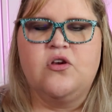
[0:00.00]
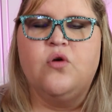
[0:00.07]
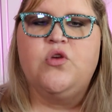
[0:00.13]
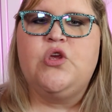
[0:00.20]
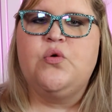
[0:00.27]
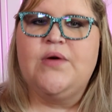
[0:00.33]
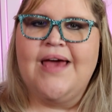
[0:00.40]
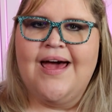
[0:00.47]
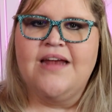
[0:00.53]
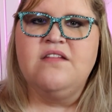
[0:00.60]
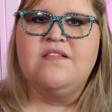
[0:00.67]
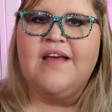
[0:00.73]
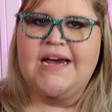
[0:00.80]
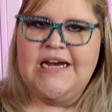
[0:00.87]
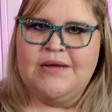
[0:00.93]
You know, you
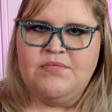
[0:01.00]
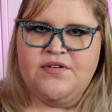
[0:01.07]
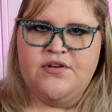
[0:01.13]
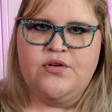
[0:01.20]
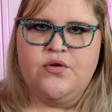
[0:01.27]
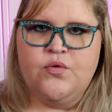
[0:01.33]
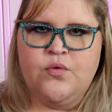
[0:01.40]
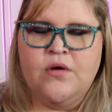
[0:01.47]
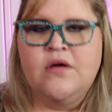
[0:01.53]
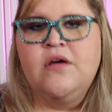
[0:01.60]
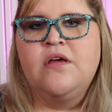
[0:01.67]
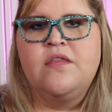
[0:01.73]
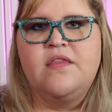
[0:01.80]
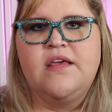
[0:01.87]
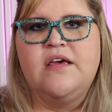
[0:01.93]
can sign up to do
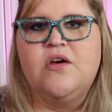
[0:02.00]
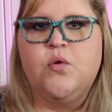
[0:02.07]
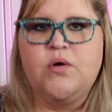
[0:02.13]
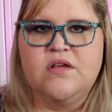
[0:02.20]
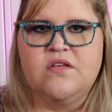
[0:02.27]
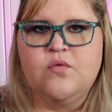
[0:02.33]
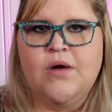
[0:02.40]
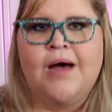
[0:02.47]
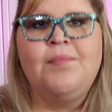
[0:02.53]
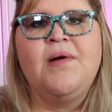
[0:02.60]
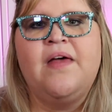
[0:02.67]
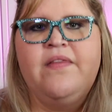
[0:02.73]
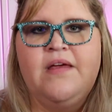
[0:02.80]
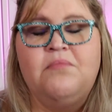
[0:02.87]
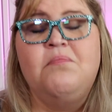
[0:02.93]
the quilt swap
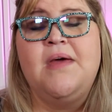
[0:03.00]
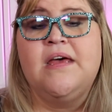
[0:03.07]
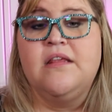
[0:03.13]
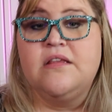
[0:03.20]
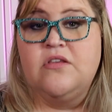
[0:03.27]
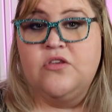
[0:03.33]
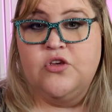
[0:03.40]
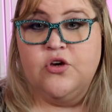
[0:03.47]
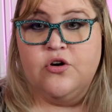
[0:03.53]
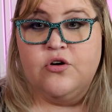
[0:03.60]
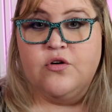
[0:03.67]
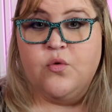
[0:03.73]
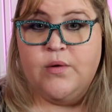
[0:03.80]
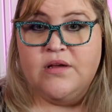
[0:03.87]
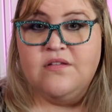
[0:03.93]
and then mail
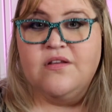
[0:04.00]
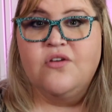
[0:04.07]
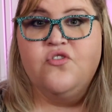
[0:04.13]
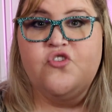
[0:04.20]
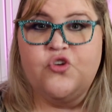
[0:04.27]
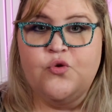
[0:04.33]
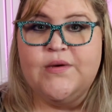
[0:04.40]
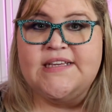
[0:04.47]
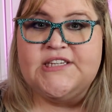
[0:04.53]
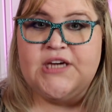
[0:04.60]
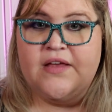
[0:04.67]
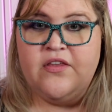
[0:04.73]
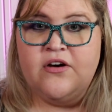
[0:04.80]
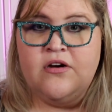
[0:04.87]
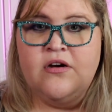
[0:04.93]
your quilts to each
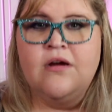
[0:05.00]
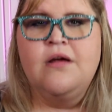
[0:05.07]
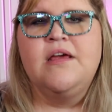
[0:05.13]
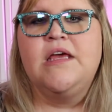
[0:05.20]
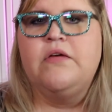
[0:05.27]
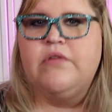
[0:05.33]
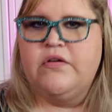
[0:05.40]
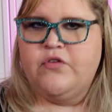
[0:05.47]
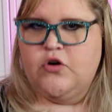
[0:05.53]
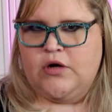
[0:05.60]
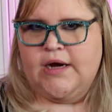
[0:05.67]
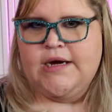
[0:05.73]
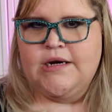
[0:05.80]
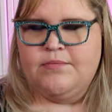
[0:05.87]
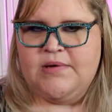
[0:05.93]
other, even if you're
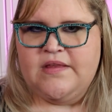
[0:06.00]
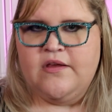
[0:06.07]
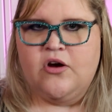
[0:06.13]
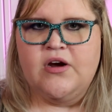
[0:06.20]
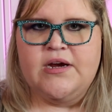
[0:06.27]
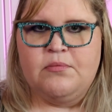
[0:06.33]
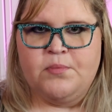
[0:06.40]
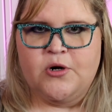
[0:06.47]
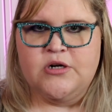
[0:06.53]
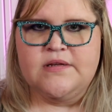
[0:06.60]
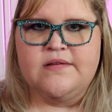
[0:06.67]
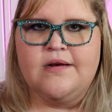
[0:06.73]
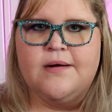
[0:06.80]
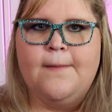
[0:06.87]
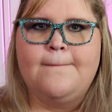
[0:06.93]
not going to be there in
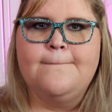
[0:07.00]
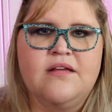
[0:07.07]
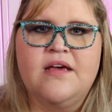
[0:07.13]
person.